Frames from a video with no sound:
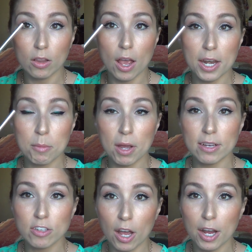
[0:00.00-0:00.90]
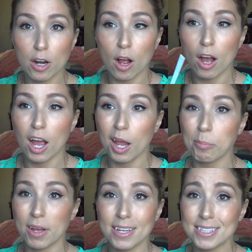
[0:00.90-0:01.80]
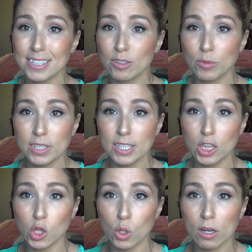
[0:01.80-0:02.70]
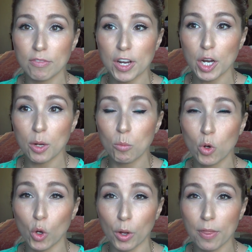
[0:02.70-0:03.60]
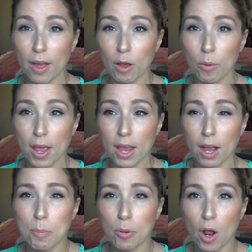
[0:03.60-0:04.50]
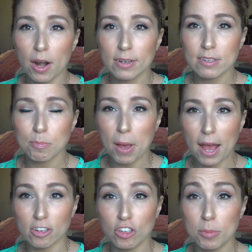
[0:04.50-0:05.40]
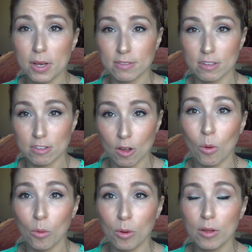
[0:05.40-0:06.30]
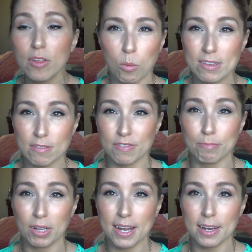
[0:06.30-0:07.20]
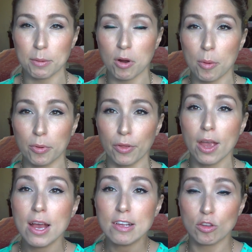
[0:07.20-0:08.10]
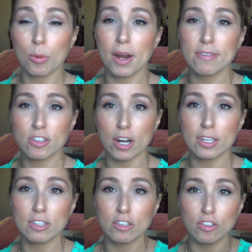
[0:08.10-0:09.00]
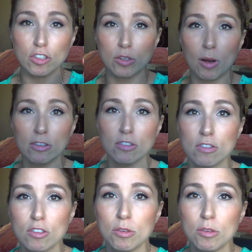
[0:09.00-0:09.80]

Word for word: lining my entire eye, but it didn't really look very good that way. The product is patchy because it's so old. It wasn't blending properly. So what I started to do, I'll just